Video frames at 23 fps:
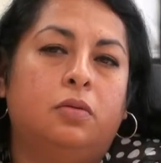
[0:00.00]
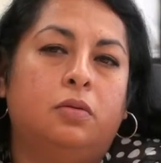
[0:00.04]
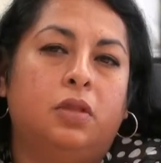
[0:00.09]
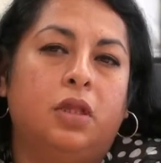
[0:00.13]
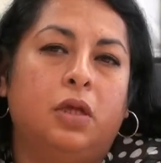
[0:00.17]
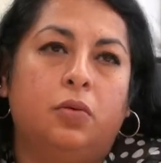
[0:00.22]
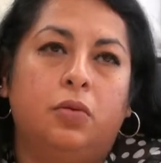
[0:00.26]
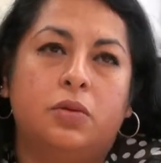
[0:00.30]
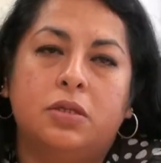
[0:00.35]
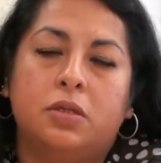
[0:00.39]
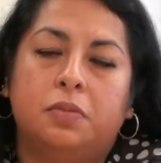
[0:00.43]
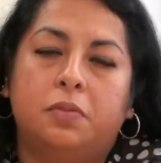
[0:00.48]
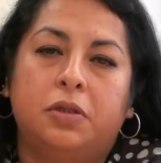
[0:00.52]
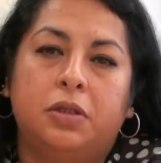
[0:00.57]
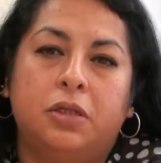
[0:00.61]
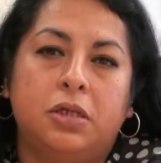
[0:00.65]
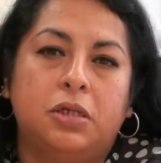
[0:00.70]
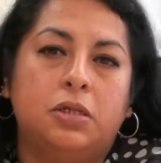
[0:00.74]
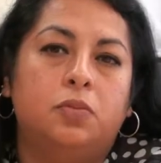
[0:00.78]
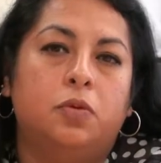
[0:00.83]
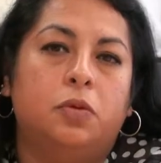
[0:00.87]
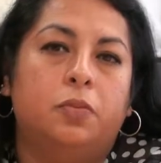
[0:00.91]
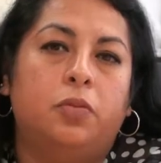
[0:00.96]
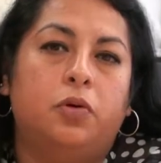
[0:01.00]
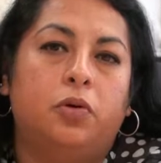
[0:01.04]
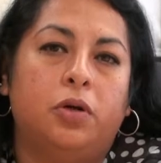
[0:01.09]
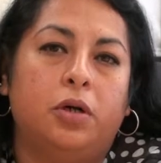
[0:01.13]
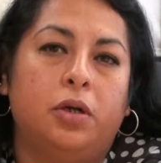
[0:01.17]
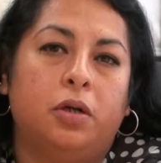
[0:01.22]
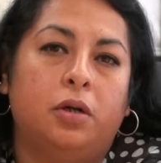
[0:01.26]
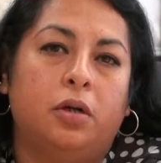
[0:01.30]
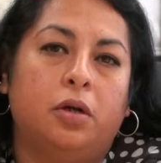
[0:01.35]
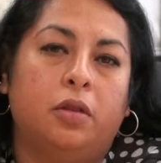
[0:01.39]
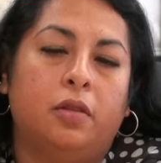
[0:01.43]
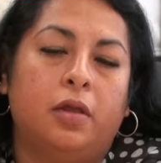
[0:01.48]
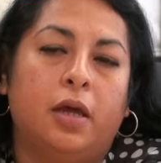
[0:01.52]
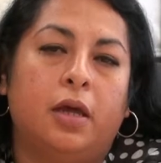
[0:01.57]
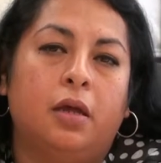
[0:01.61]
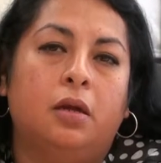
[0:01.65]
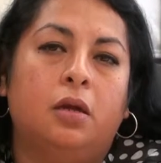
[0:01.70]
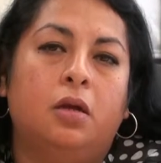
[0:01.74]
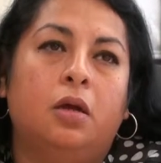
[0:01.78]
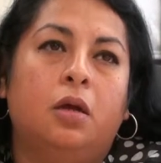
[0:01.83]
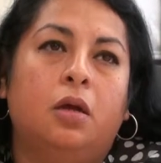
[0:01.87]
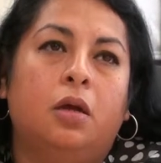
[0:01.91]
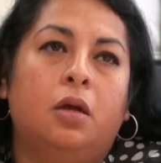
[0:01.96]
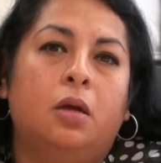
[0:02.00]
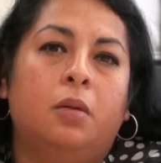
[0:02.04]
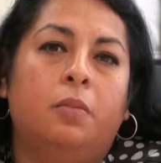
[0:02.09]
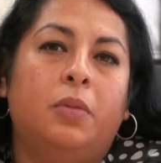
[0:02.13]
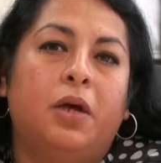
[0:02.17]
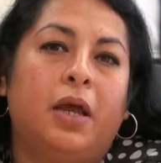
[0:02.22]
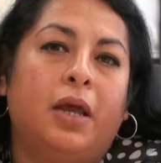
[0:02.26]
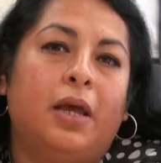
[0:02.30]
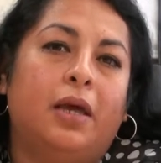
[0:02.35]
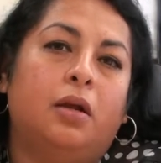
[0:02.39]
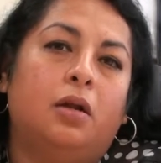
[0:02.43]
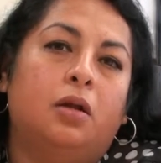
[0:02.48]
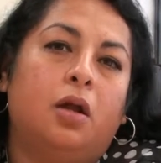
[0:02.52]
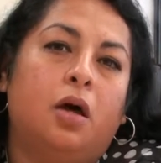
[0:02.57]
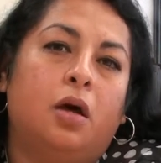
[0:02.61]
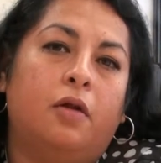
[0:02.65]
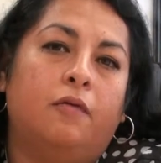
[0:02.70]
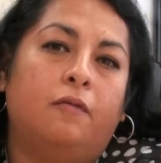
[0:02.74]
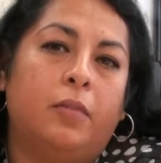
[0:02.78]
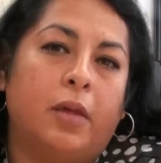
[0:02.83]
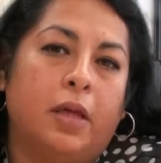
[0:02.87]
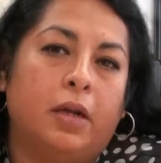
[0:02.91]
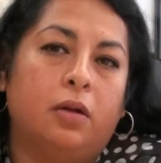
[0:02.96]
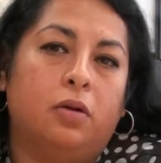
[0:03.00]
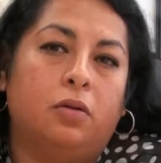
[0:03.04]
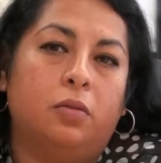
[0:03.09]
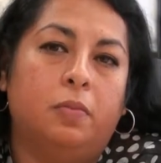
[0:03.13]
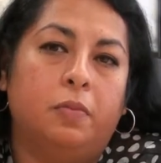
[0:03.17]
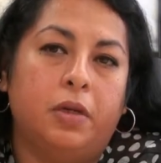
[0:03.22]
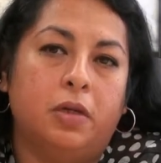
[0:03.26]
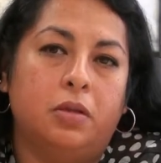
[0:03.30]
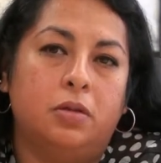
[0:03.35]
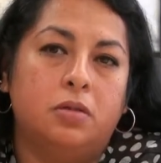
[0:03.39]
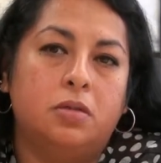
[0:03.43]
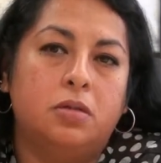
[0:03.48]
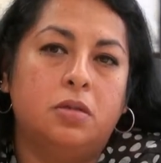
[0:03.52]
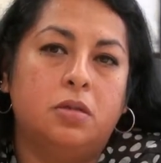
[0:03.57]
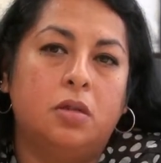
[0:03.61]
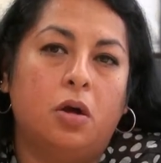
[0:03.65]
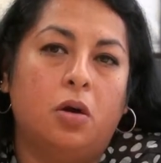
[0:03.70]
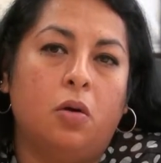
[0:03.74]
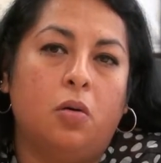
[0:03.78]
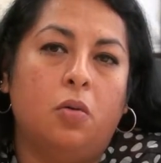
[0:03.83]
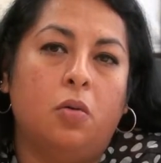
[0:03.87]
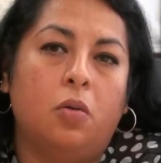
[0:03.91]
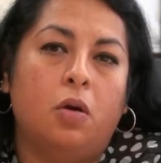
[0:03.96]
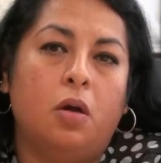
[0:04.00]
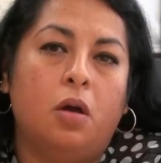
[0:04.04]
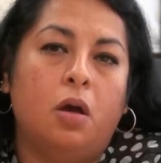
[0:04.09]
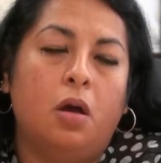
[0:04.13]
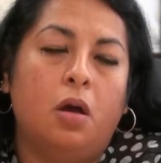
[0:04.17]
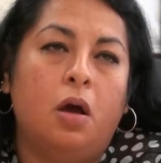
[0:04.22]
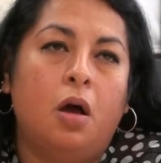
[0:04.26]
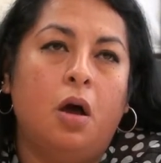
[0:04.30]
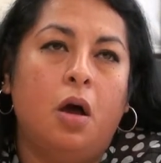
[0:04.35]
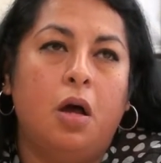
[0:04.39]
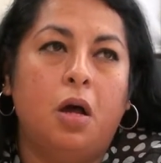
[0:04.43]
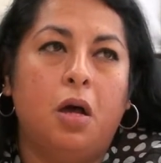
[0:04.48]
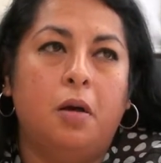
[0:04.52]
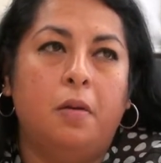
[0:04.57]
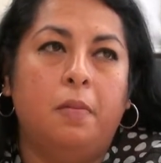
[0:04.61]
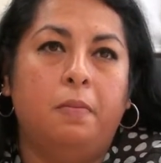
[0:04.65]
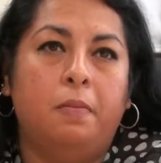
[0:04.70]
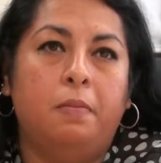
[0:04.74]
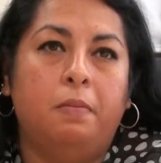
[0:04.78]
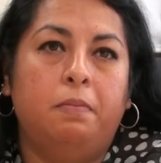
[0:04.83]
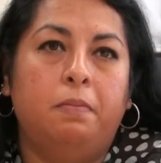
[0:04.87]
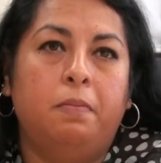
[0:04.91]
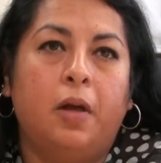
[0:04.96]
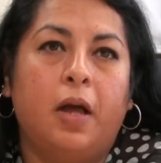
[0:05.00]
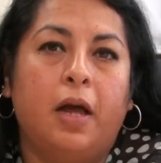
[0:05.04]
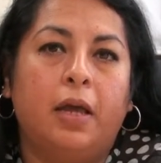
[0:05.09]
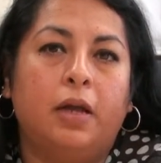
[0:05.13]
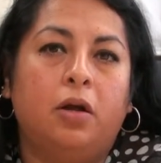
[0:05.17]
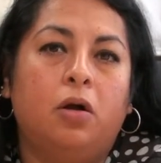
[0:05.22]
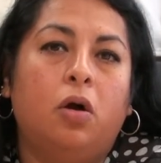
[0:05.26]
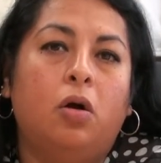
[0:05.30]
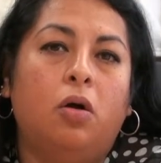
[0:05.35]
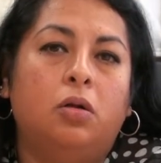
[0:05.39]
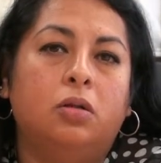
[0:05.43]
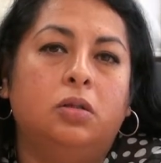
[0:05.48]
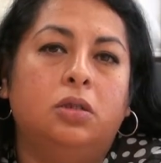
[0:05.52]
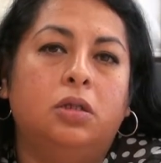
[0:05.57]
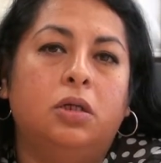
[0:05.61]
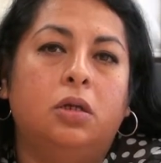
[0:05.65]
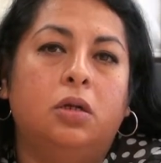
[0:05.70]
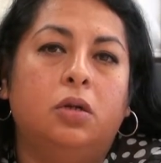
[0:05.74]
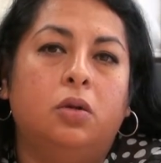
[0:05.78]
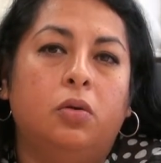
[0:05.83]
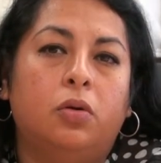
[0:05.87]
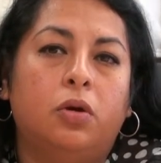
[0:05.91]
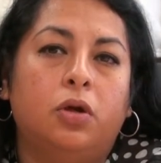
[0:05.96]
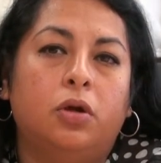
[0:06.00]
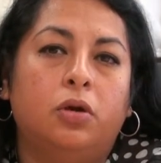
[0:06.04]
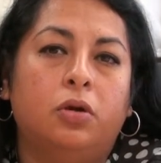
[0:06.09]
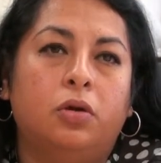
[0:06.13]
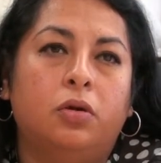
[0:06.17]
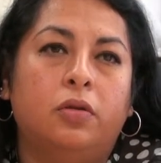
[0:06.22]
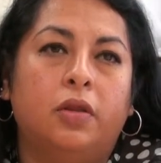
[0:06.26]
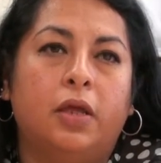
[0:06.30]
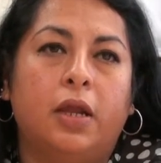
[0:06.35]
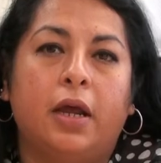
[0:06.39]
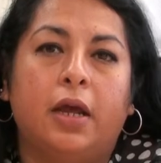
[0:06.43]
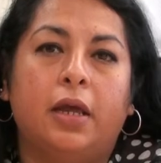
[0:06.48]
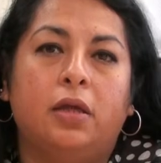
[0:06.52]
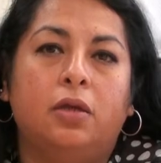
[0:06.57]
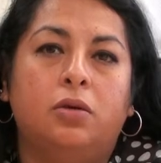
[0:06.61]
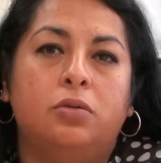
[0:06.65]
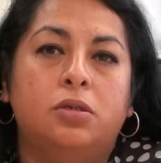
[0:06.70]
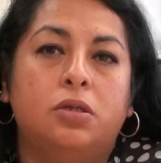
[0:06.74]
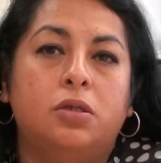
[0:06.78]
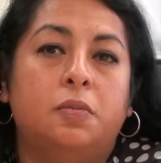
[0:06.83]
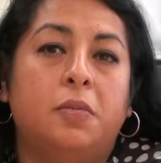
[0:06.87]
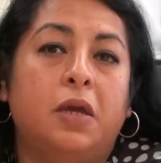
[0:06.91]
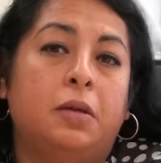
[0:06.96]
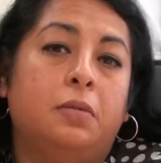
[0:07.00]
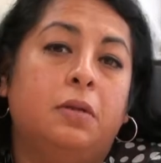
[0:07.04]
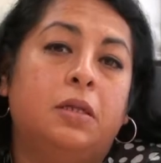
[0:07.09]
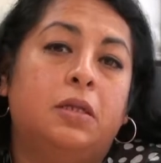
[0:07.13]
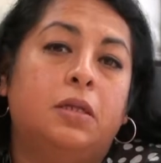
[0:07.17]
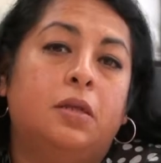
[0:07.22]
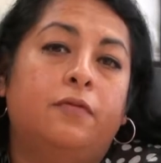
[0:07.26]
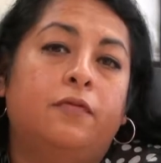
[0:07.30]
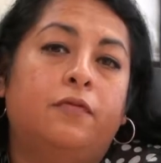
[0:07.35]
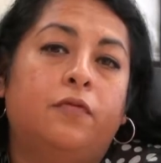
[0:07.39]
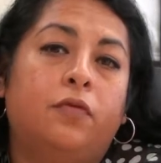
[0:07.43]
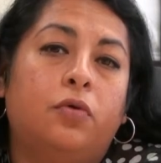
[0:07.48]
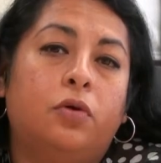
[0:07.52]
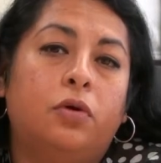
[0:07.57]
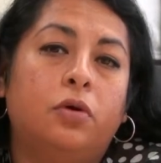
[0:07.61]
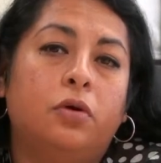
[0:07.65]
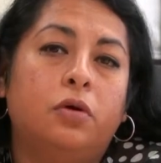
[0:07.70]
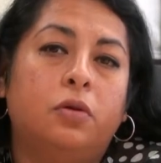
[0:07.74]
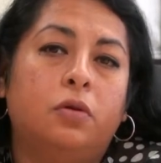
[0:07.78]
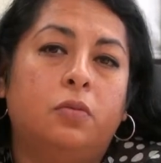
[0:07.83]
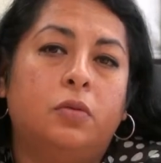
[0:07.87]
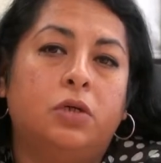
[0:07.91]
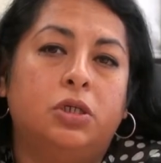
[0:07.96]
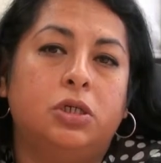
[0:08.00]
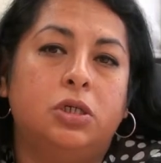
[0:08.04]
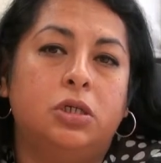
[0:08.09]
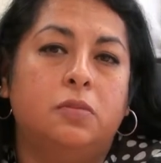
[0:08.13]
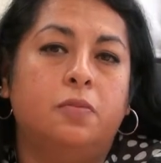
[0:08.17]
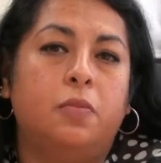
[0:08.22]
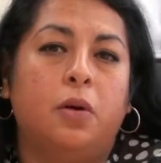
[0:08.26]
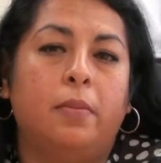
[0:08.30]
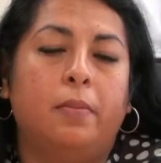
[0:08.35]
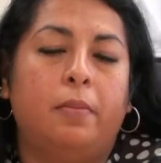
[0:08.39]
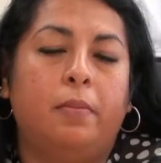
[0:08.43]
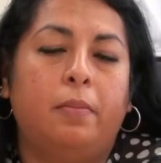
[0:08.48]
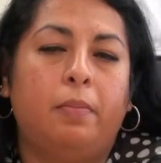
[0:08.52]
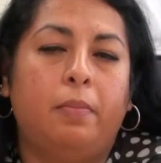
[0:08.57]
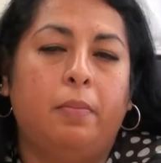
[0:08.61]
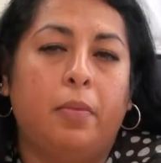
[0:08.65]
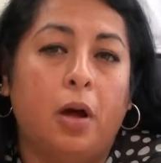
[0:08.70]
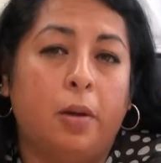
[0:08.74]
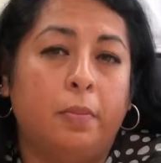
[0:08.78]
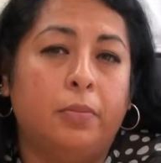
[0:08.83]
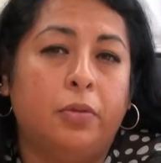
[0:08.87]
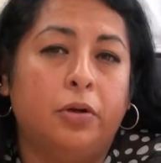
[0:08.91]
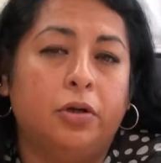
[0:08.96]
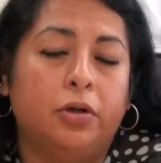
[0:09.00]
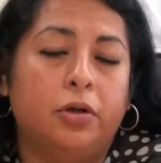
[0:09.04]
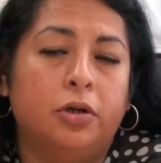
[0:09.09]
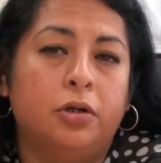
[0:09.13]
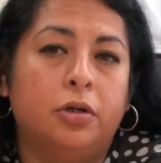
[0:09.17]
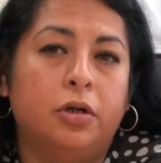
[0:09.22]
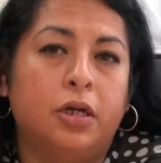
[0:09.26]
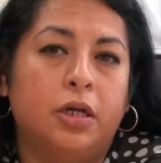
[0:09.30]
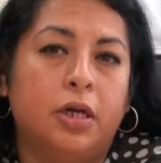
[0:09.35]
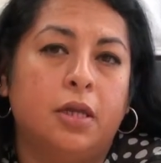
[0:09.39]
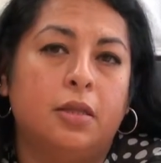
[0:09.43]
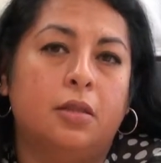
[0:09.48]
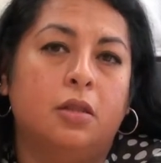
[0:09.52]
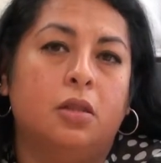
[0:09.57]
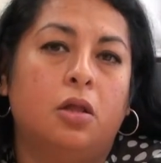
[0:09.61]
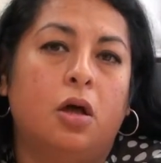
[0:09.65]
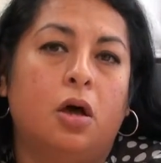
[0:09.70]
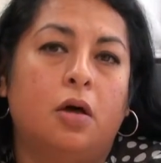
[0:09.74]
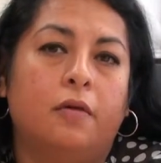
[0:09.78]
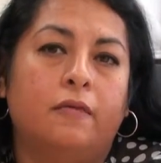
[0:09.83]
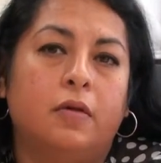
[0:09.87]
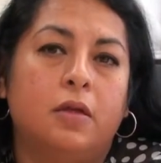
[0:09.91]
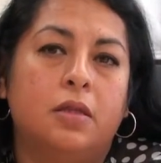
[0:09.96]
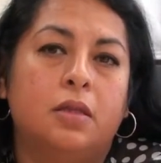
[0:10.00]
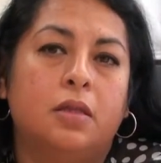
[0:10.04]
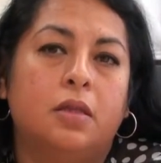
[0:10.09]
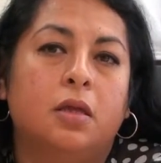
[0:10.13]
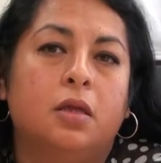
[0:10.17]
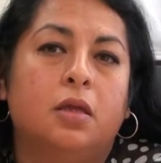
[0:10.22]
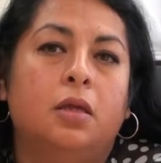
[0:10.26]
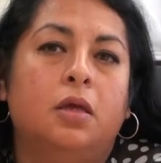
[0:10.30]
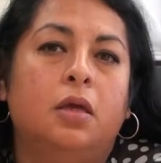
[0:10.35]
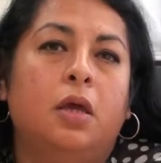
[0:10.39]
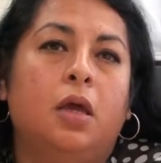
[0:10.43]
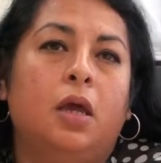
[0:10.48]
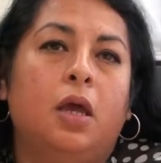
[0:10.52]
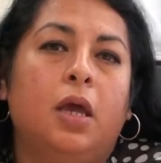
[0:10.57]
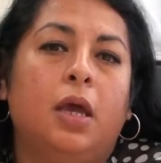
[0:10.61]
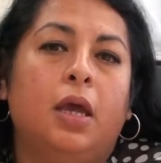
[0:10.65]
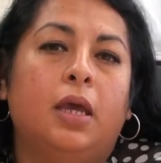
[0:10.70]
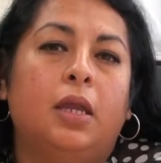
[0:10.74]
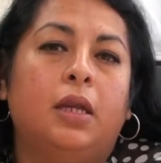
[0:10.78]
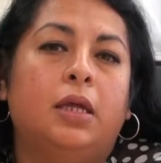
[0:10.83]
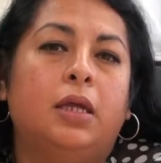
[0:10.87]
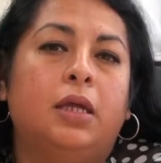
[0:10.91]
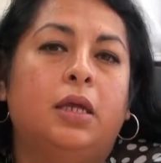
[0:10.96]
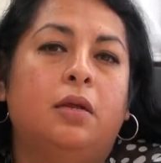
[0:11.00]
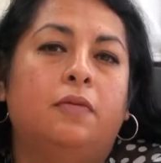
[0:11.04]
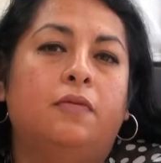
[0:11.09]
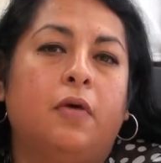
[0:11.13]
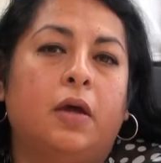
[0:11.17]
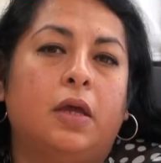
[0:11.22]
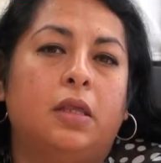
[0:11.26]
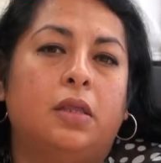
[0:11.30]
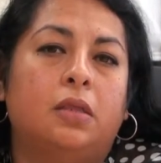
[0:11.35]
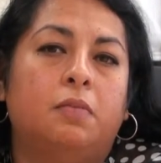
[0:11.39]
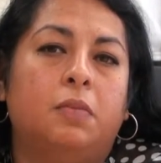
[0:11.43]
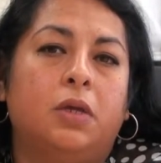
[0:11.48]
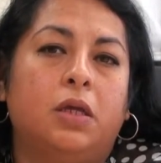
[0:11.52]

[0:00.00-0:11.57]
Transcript: there was a police report and all that, but I had a lot of medical bills. So I called a lawyer that I used to babysit for, which is Bomberger. He has a law office, and he advised